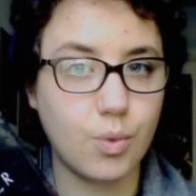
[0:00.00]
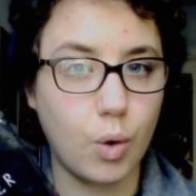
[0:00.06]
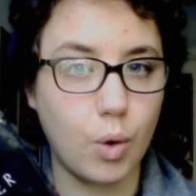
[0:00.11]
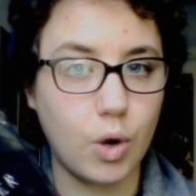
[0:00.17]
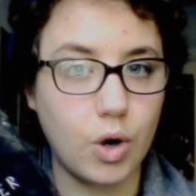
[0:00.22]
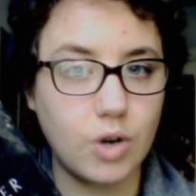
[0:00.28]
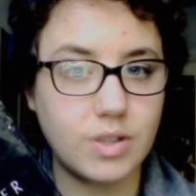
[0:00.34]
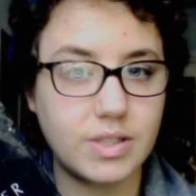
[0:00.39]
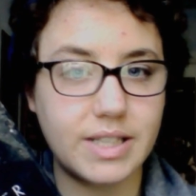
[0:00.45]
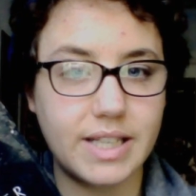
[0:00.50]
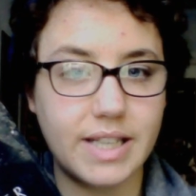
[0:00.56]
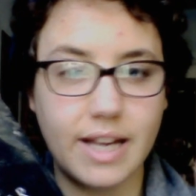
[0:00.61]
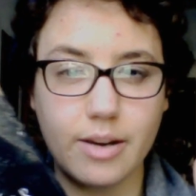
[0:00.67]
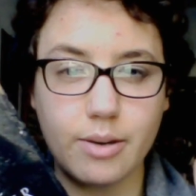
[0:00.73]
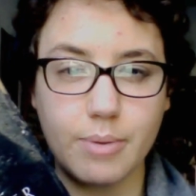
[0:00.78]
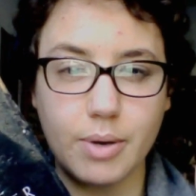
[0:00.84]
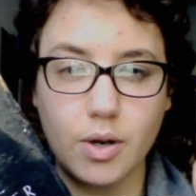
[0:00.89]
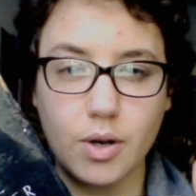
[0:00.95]
into the world and
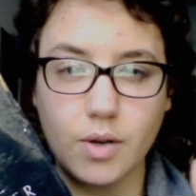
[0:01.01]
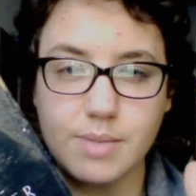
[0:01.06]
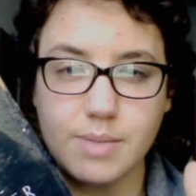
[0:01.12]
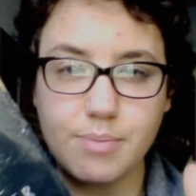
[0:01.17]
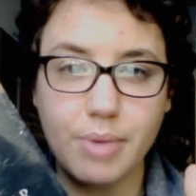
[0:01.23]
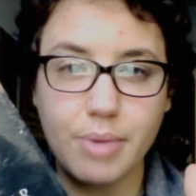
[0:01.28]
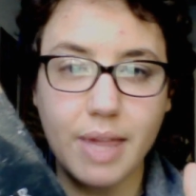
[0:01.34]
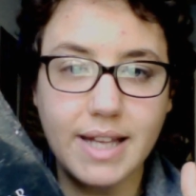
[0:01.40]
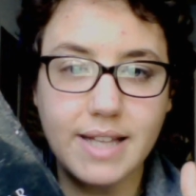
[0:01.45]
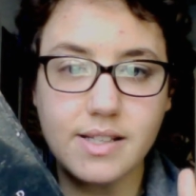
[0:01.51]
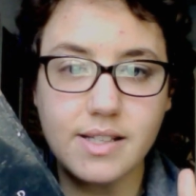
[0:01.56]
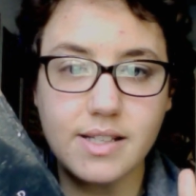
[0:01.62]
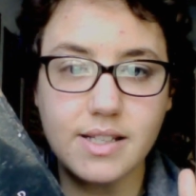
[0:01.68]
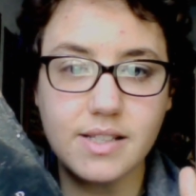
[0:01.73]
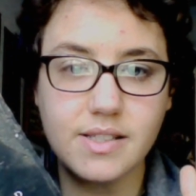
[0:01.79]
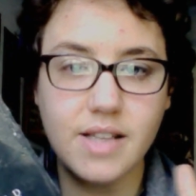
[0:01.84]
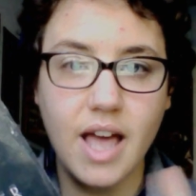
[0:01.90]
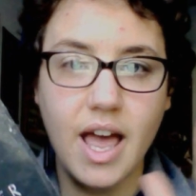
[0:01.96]
hearing about all these
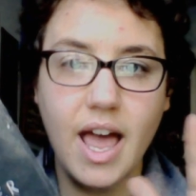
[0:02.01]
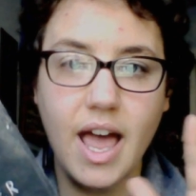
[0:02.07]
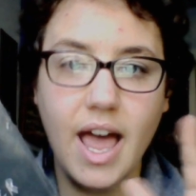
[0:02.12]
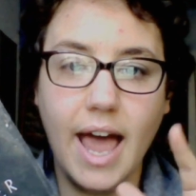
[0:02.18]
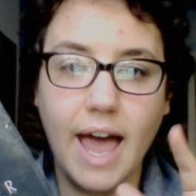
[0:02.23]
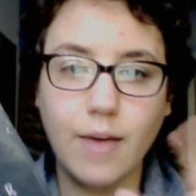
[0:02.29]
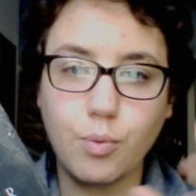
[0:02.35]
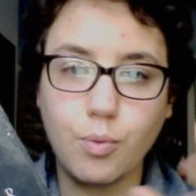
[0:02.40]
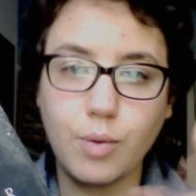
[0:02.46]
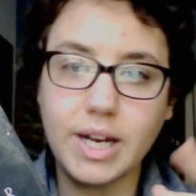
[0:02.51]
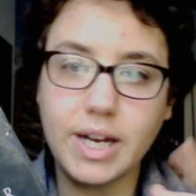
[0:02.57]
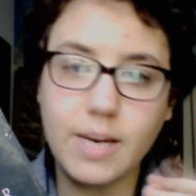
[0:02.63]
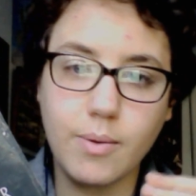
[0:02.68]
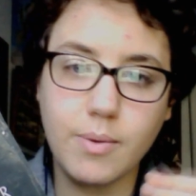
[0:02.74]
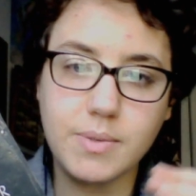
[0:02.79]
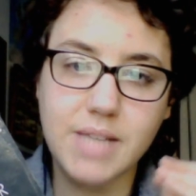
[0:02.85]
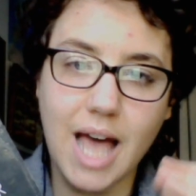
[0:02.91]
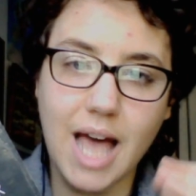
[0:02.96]
places and
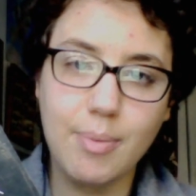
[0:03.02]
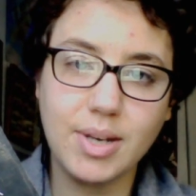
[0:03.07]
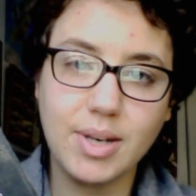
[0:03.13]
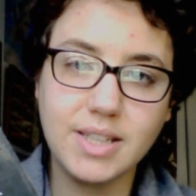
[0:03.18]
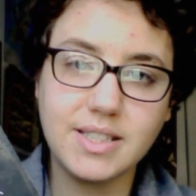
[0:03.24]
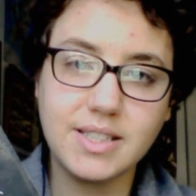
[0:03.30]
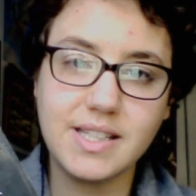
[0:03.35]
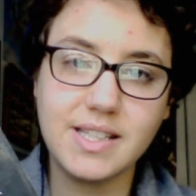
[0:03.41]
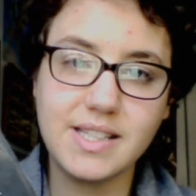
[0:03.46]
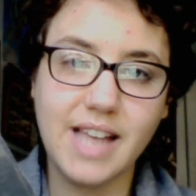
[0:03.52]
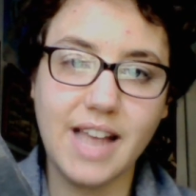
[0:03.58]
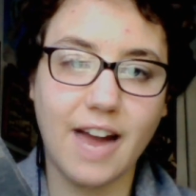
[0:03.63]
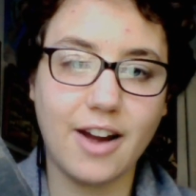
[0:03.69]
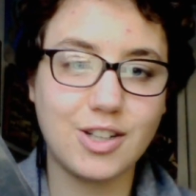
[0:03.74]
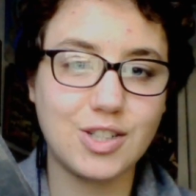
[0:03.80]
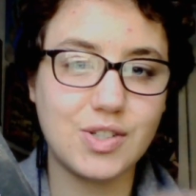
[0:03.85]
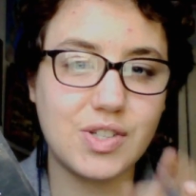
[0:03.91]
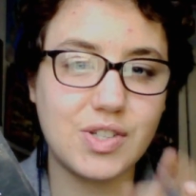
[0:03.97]
reading what was happening to these
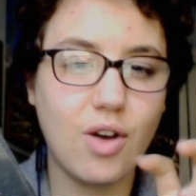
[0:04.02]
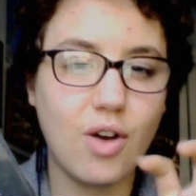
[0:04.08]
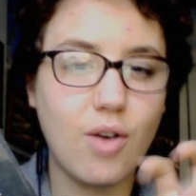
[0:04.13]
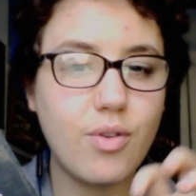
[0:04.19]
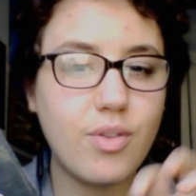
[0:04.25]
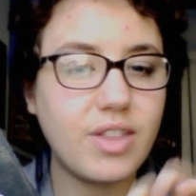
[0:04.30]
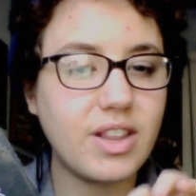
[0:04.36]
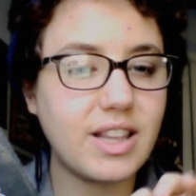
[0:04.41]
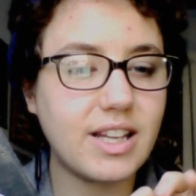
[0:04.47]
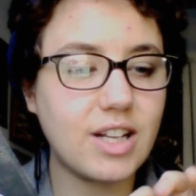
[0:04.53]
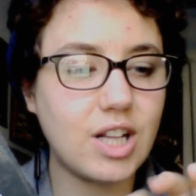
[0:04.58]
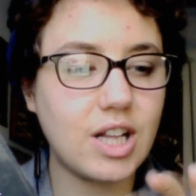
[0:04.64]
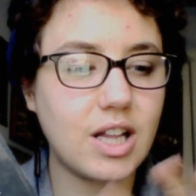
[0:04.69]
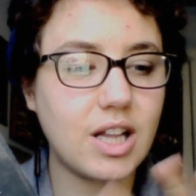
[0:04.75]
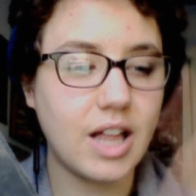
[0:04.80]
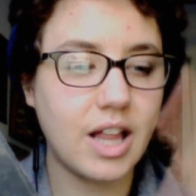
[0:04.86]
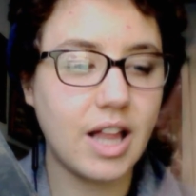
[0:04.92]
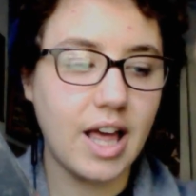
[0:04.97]
characters and all the
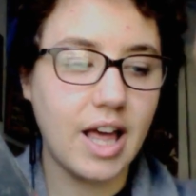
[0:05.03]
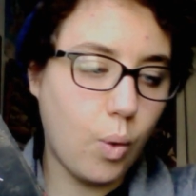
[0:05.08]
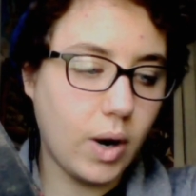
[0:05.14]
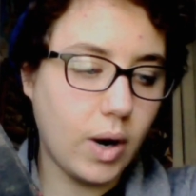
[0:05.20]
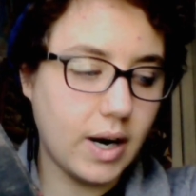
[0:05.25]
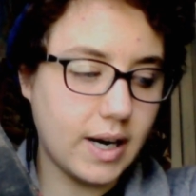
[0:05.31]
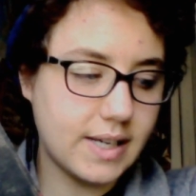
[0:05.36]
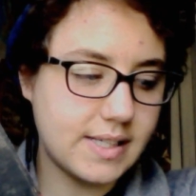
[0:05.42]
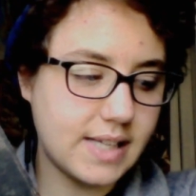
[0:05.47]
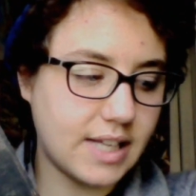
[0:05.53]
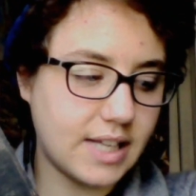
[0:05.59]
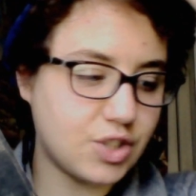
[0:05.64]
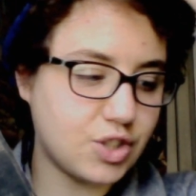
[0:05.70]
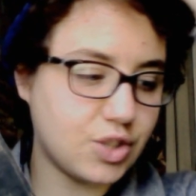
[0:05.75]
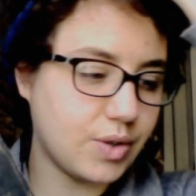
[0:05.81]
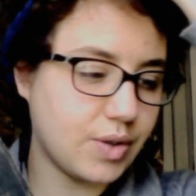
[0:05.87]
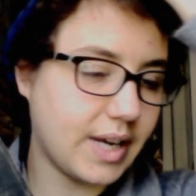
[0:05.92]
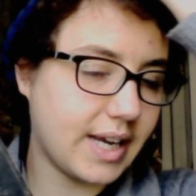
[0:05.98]
little quirks
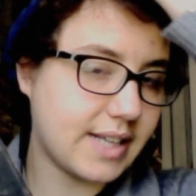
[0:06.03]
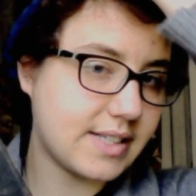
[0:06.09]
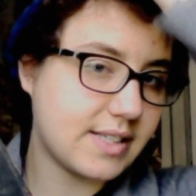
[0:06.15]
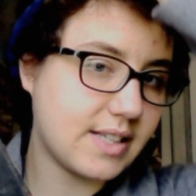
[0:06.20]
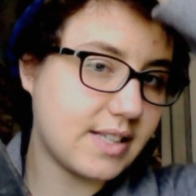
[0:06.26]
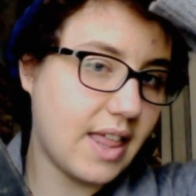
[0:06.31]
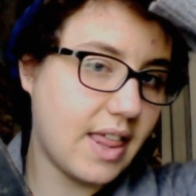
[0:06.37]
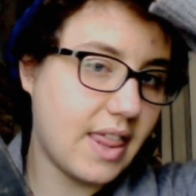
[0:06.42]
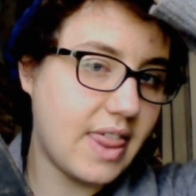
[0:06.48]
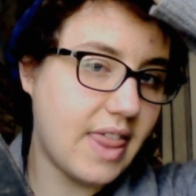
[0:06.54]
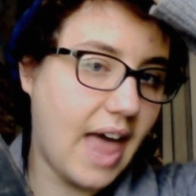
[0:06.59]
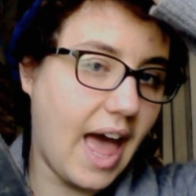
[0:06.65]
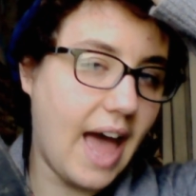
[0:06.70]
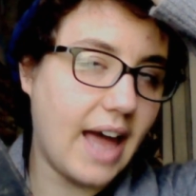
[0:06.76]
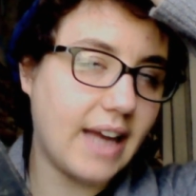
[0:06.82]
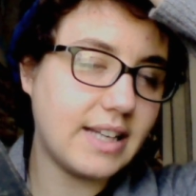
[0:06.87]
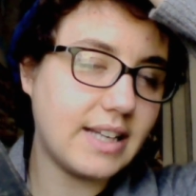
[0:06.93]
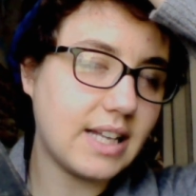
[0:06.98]
and tricks
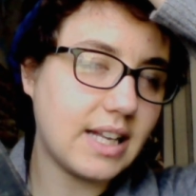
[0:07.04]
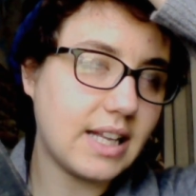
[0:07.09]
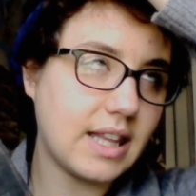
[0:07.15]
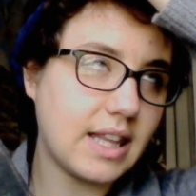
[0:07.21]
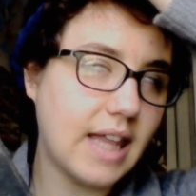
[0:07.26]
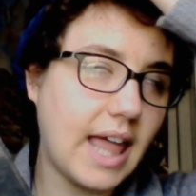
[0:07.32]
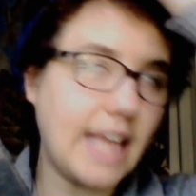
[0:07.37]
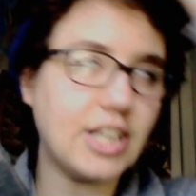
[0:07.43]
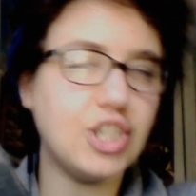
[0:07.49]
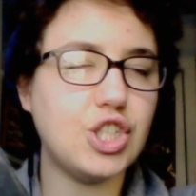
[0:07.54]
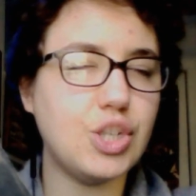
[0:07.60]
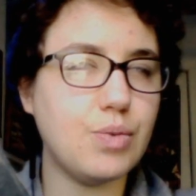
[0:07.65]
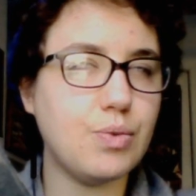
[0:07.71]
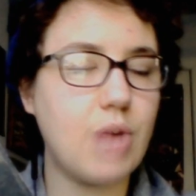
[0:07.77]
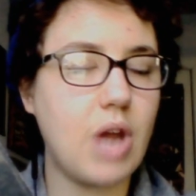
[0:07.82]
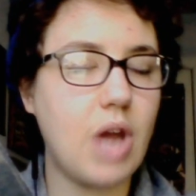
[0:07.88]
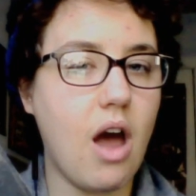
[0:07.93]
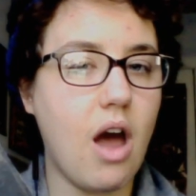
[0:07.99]
that let
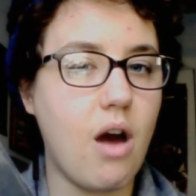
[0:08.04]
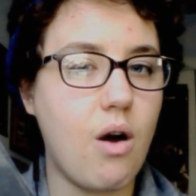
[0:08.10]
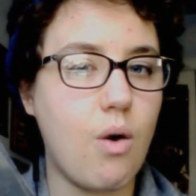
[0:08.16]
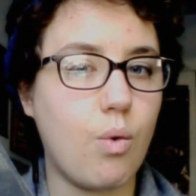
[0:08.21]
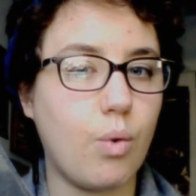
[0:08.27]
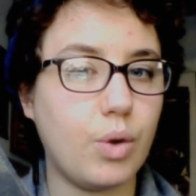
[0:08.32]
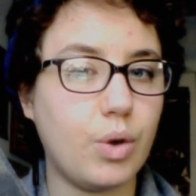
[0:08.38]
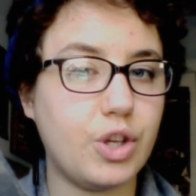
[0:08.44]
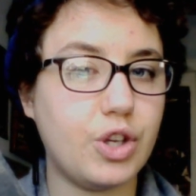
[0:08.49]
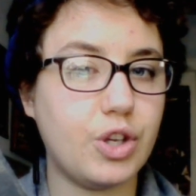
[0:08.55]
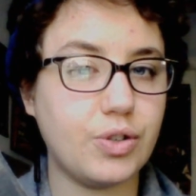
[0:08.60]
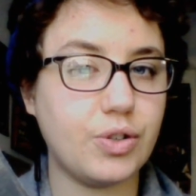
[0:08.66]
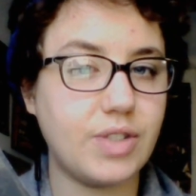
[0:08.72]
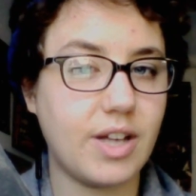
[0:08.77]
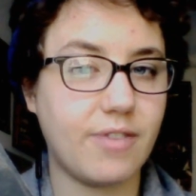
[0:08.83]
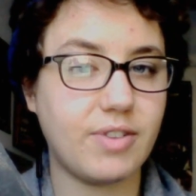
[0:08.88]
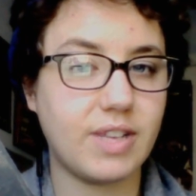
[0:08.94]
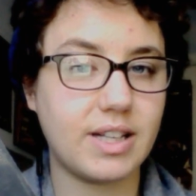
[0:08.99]
you know you're
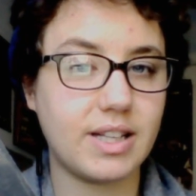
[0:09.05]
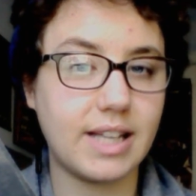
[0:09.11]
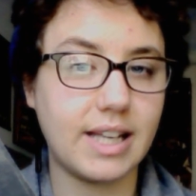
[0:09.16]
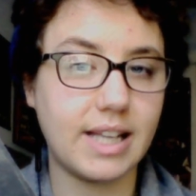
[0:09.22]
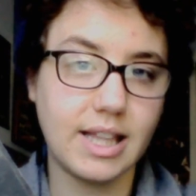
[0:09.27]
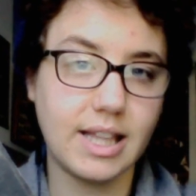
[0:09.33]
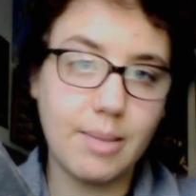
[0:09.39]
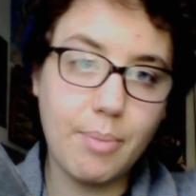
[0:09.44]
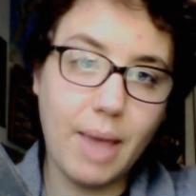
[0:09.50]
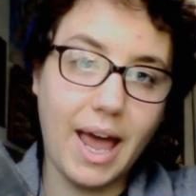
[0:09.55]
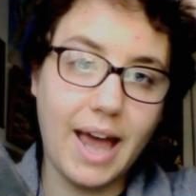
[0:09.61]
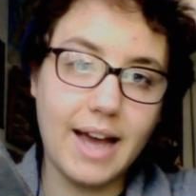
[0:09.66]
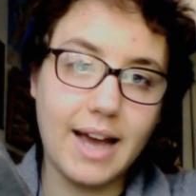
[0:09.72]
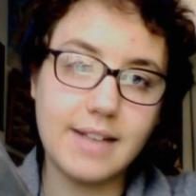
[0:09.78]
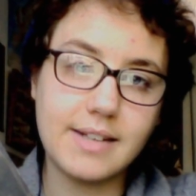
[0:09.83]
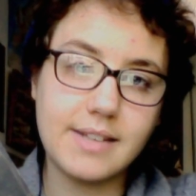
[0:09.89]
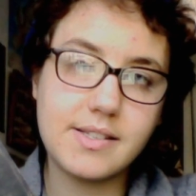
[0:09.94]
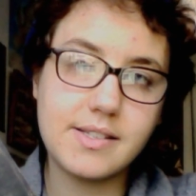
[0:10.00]
definitely in the
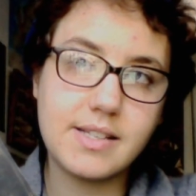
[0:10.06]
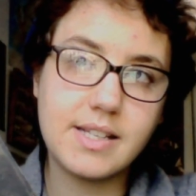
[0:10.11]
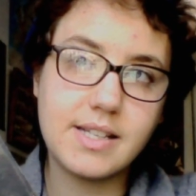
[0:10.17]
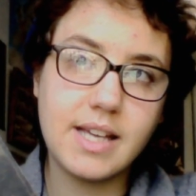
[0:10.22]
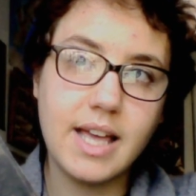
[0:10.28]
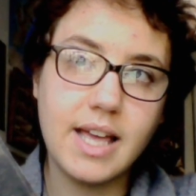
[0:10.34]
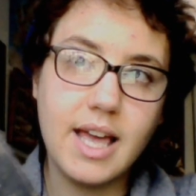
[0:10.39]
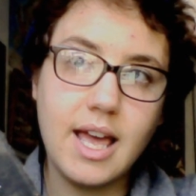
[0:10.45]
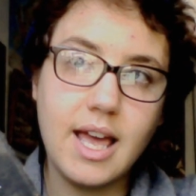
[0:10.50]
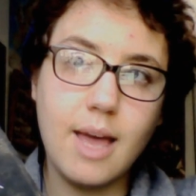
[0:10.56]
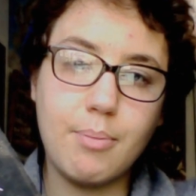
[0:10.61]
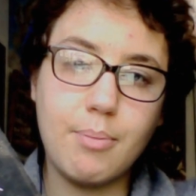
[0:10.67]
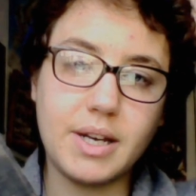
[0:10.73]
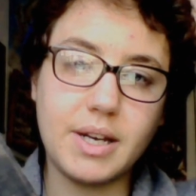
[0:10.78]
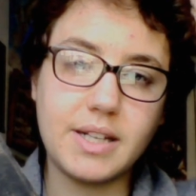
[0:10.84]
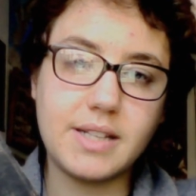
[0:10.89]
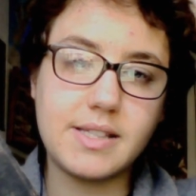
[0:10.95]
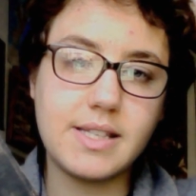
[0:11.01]
past,
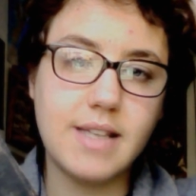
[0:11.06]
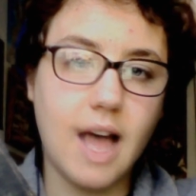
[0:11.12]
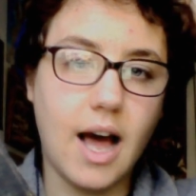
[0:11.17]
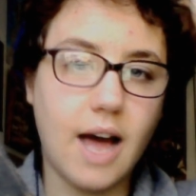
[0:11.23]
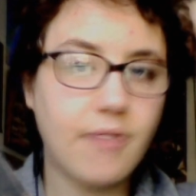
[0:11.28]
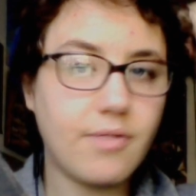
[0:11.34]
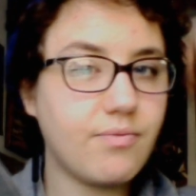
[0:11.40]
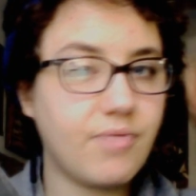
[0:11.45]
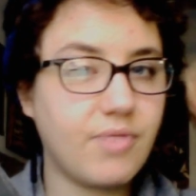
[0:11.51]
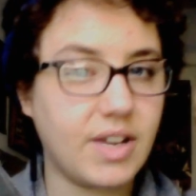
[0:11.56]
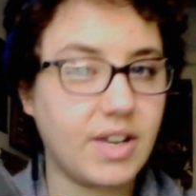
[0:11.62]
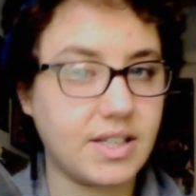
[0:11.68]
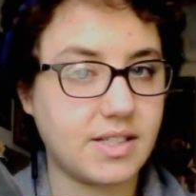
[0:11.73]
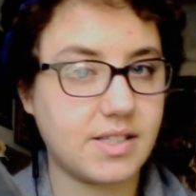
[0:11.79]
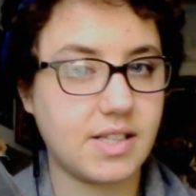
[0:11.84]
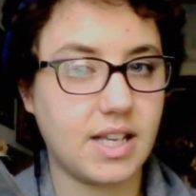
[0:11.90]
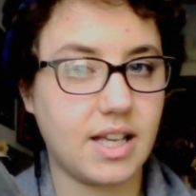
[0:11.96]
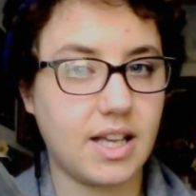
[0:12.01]
but it's not
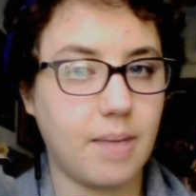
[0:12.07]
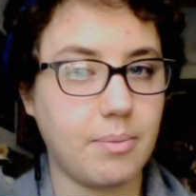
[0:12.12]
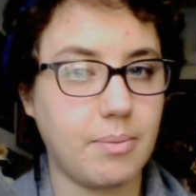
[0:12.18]
fantasy.